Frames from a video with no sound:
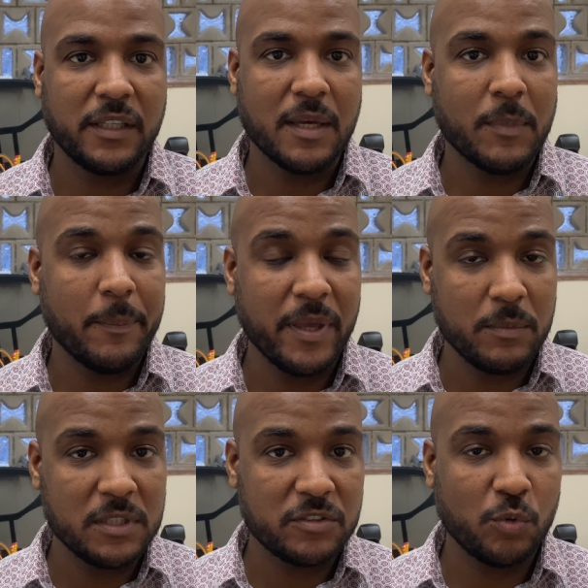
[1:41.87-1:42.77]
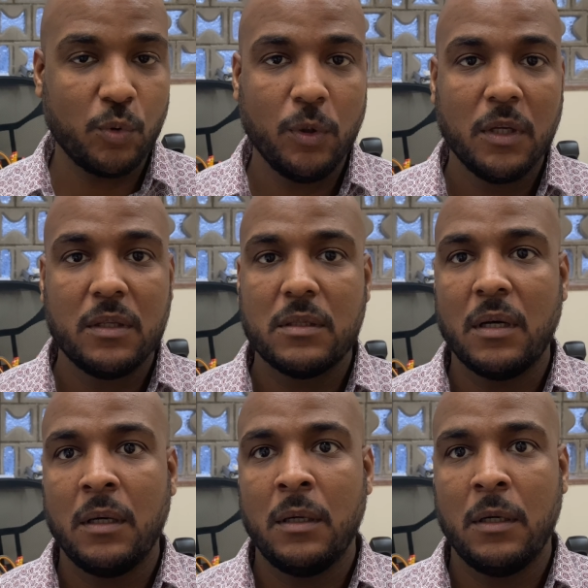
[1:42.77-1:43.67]
Get My Payment tool.
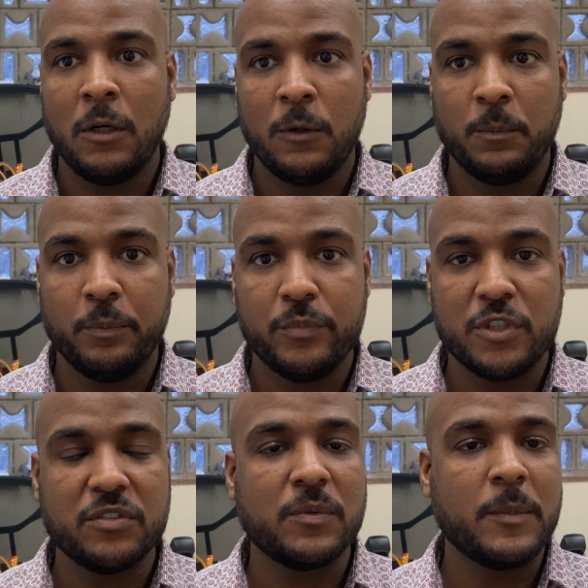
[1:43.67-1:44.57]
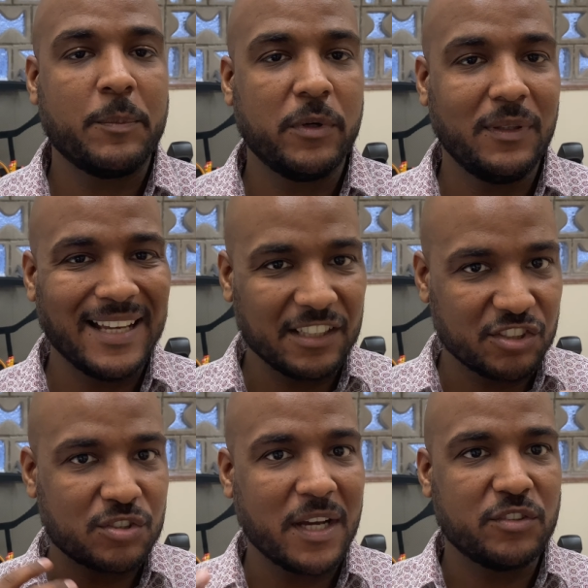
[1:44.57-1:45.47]
Just remember not to
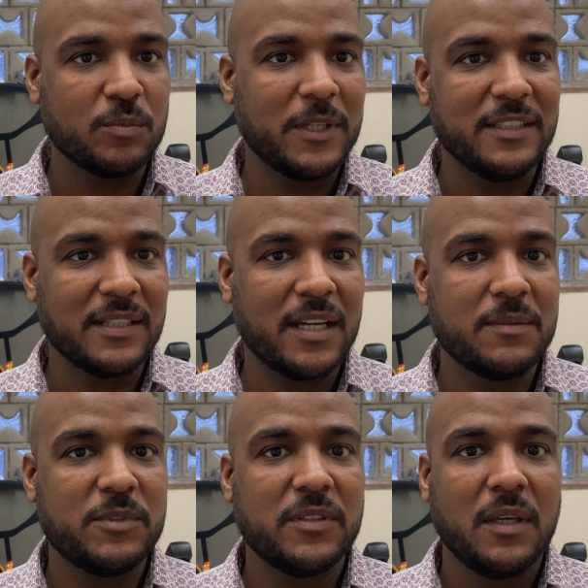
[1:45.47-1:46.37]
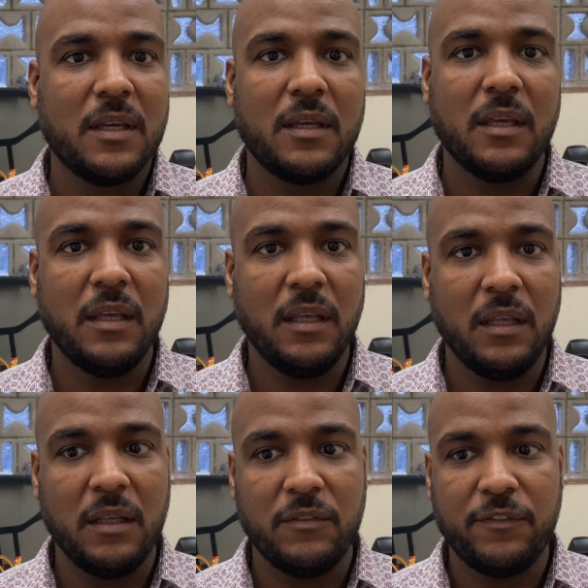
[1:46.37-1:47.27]
try too many times.
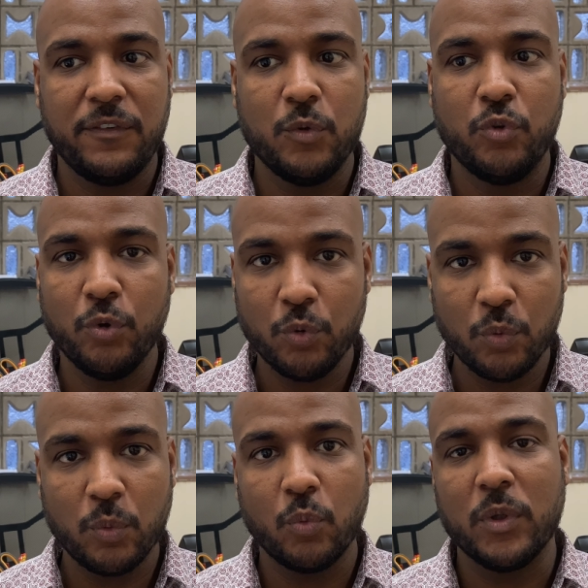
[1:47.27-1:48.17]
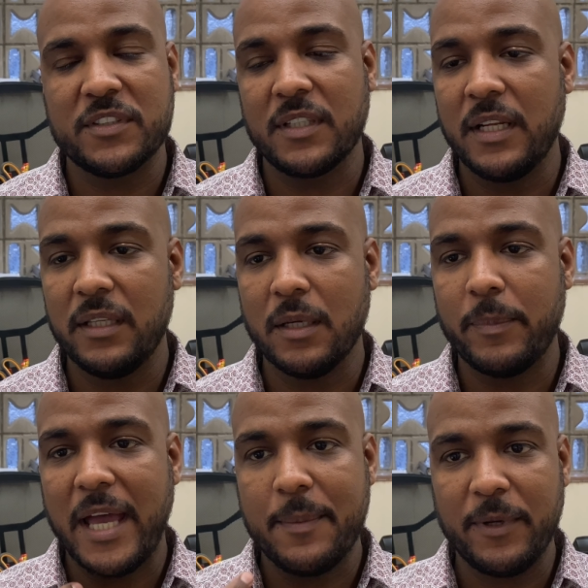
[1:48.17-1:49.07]
If you do, what's going to end up
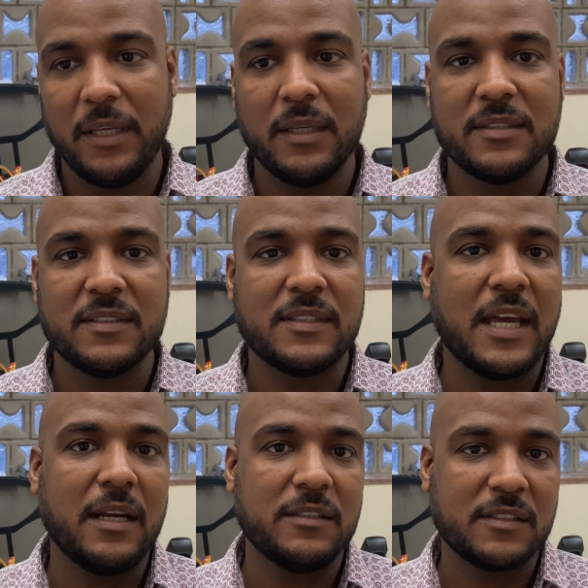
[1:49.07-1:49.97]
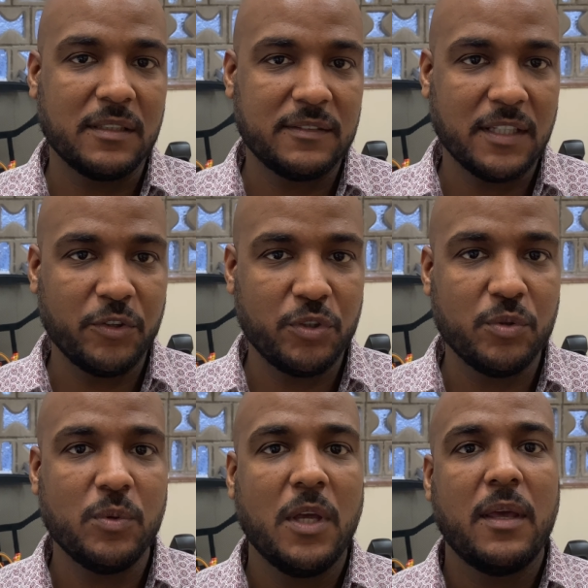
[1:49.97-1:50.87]
happening is that it's going to tell
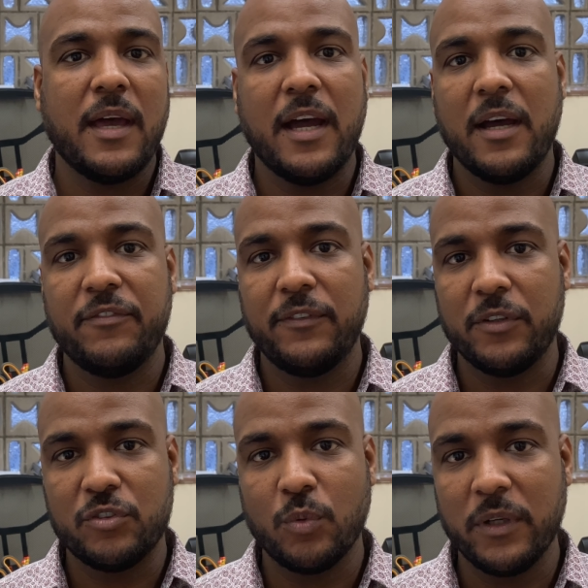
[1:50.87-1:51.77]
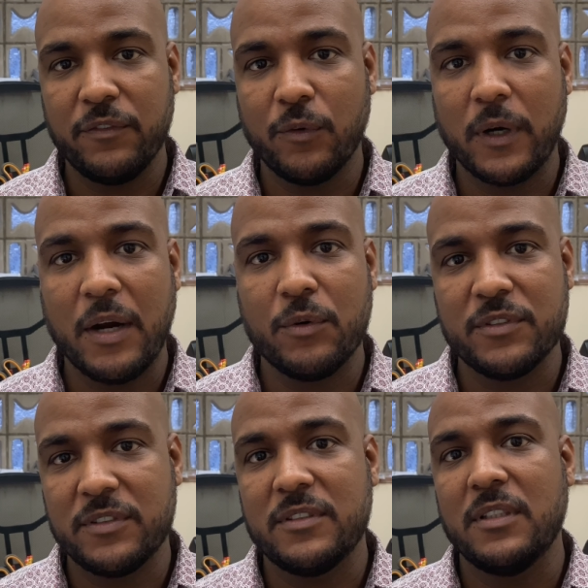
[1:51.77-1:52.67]
you after 24
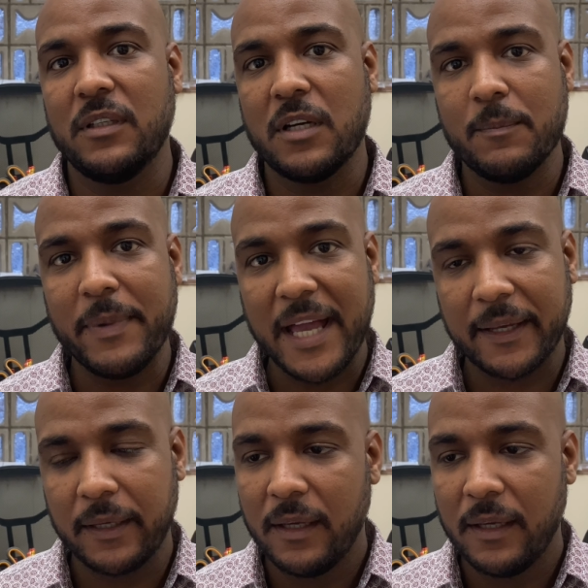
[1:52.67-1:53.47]
hours to come back.